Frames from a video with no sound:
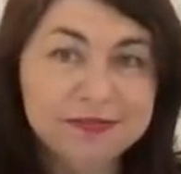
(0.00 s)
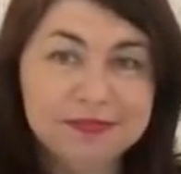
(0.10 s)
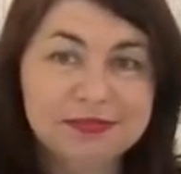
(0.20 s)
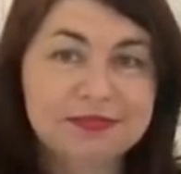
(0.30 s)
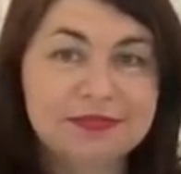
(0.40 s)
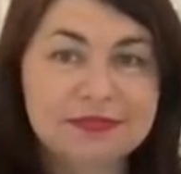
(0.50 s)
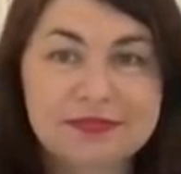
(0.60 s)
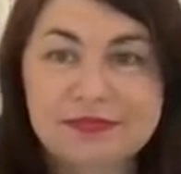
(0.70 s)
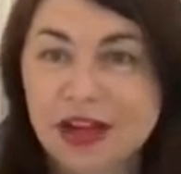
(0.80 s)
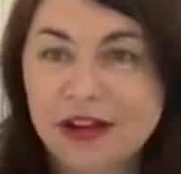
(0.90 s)
shown you yet.
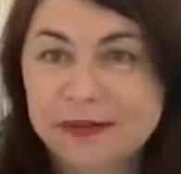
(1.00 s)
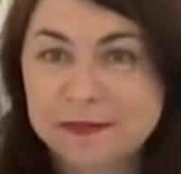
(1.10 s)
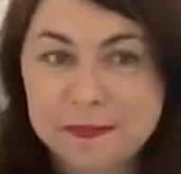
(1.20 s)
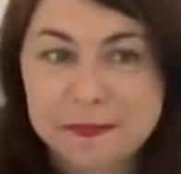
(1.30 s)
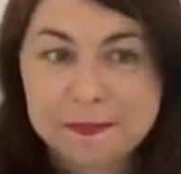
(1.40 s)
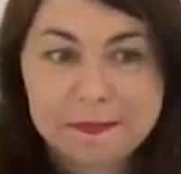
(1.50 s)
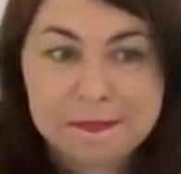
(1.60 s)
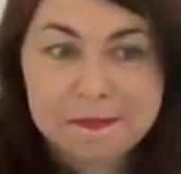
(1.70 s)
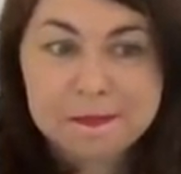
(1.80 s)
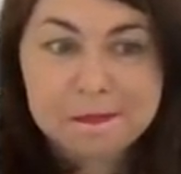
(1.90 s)
No. But the
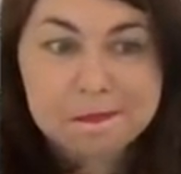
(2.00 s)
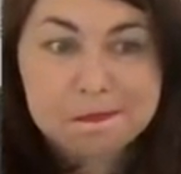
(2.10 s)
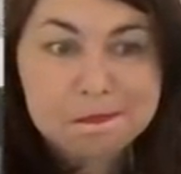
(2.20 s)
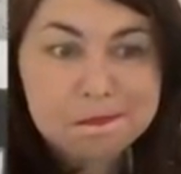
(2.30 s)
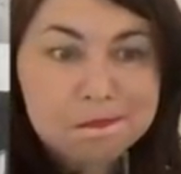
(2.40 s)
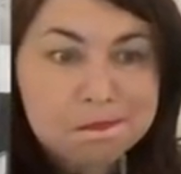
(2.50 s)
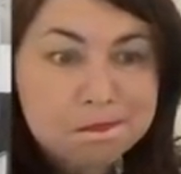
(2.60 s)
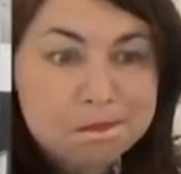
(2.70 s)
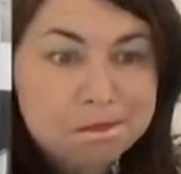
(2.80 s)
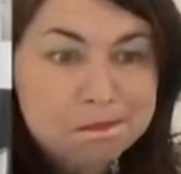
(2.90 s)
colours on the
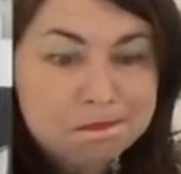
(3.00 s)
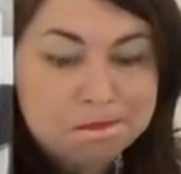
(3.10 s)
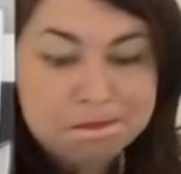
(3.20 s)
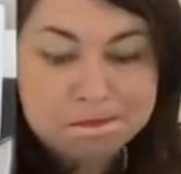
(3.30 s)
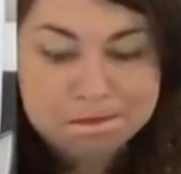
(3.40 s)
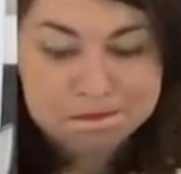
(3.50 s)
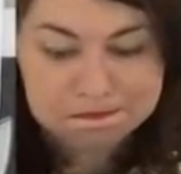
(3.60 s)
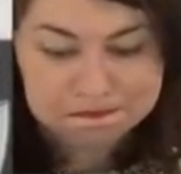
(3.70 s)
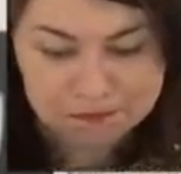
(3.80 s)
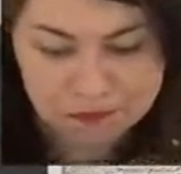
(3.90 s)
um, here's some
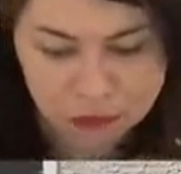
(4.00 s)
other